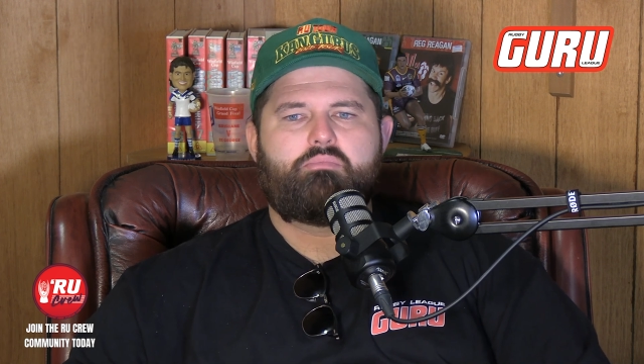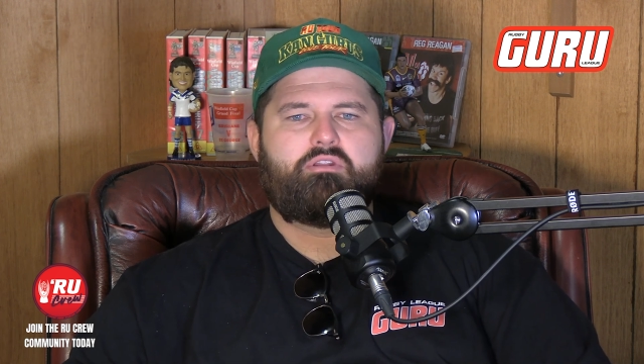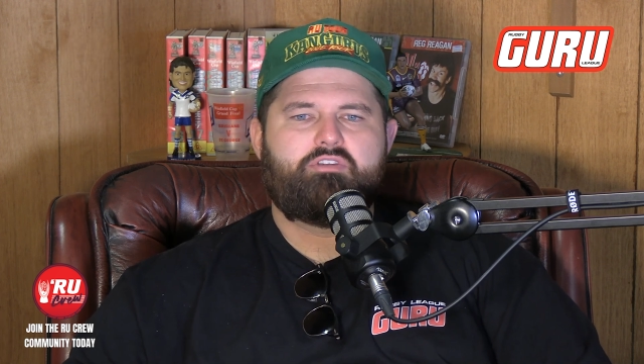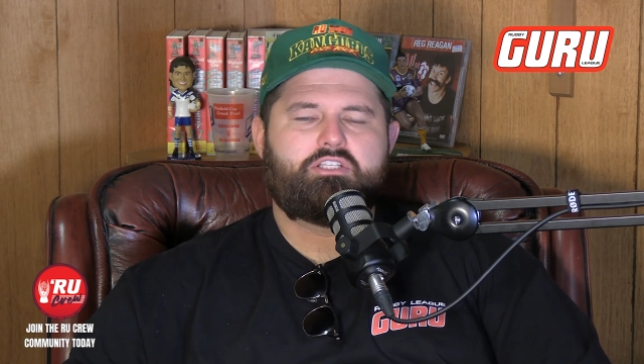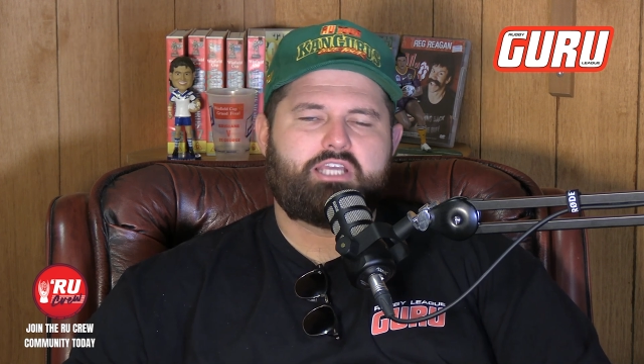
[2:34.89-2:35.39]
But
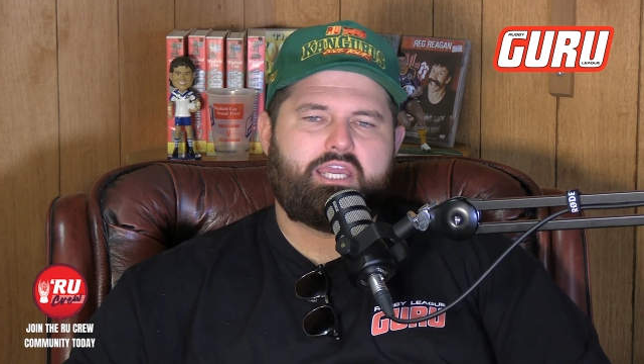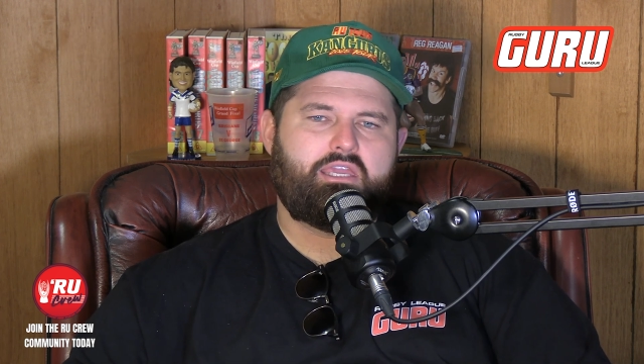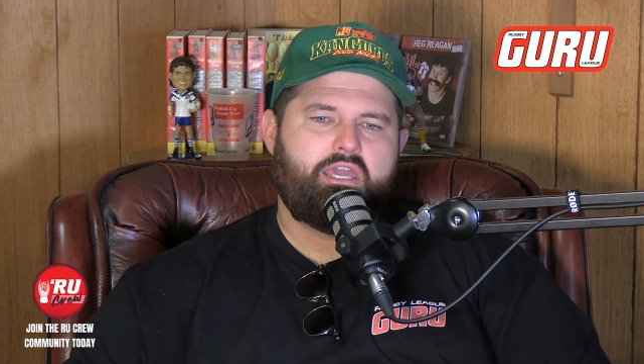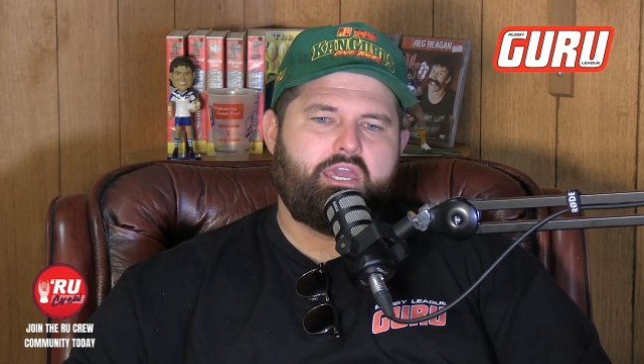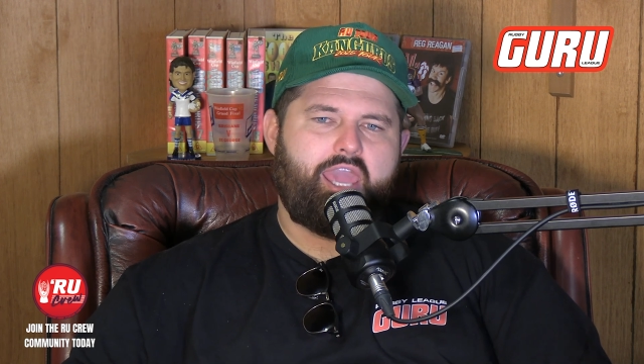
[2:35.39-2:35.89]
if you
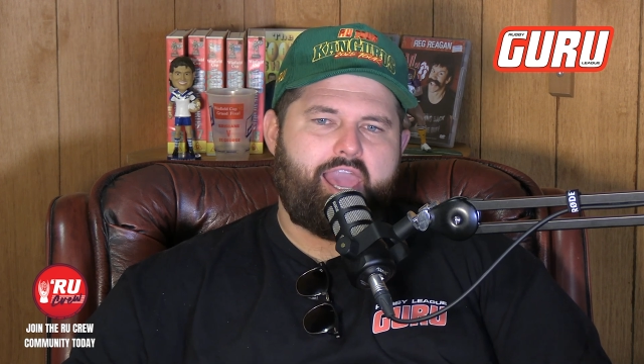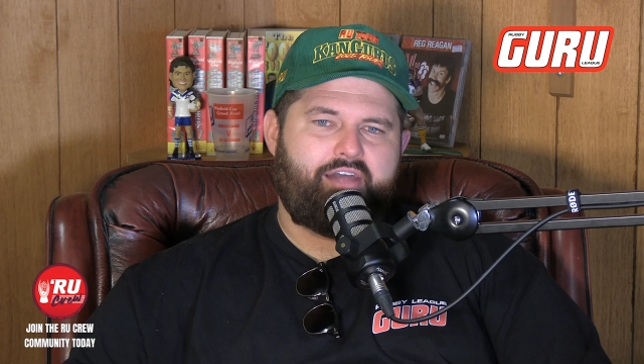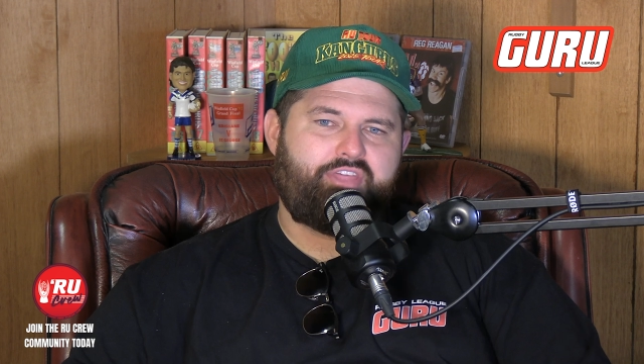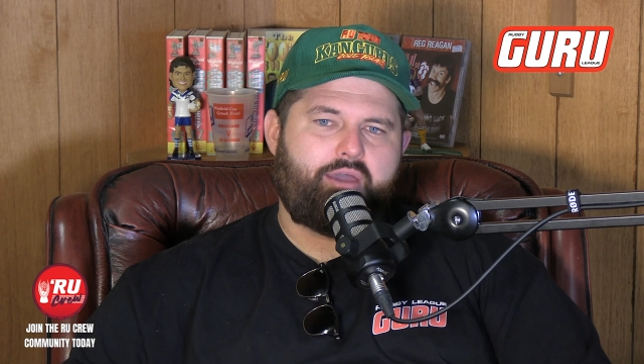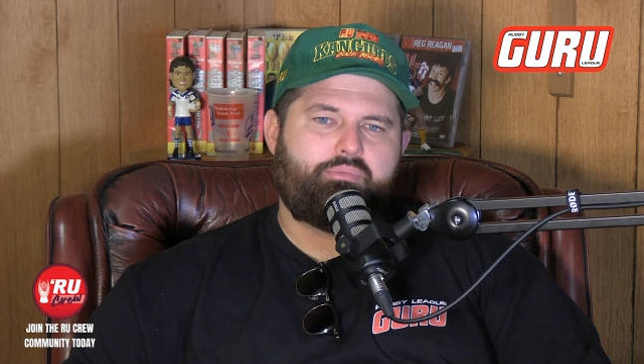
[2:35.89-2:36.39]
take
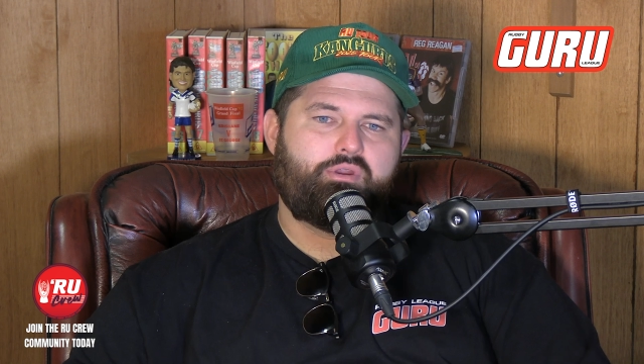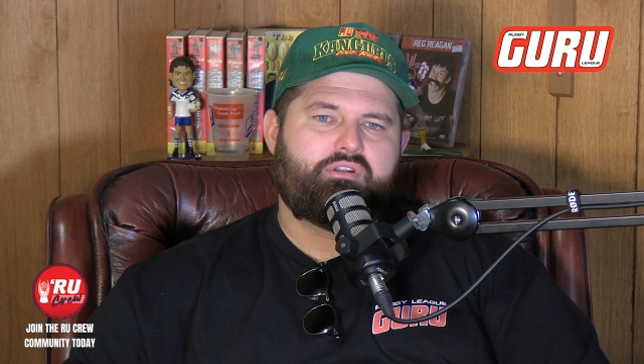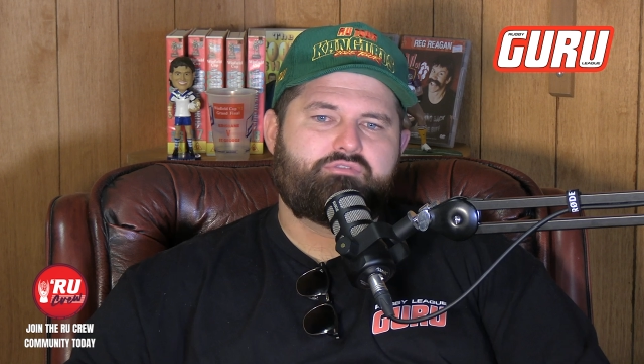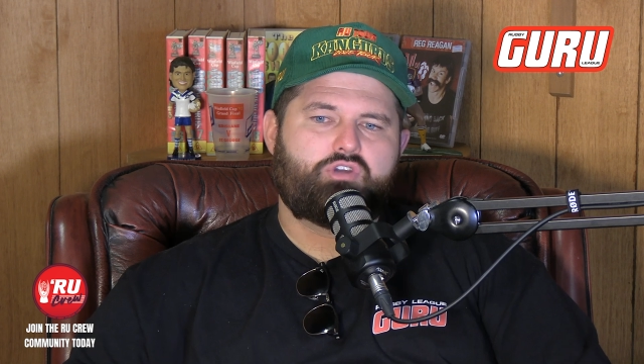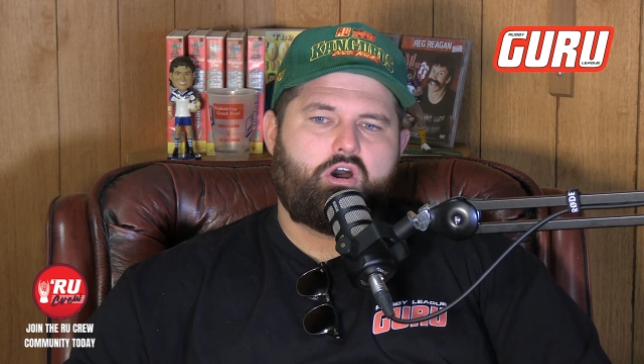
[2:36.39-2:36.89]
out that
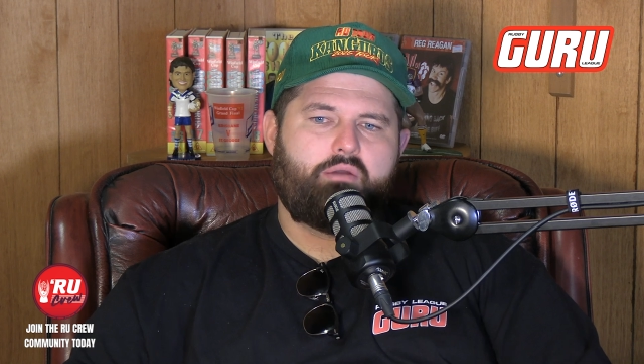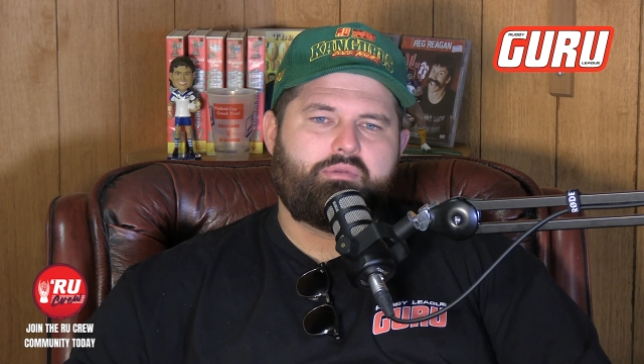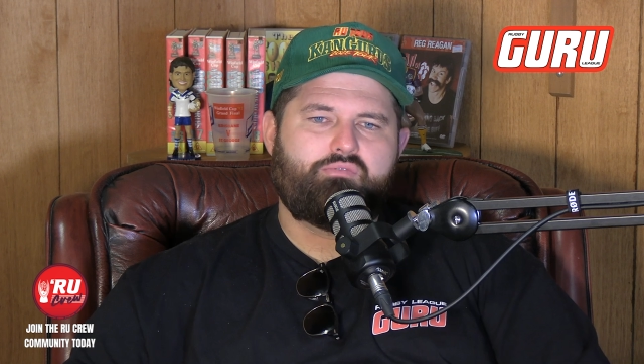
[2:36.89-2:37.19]
period of time,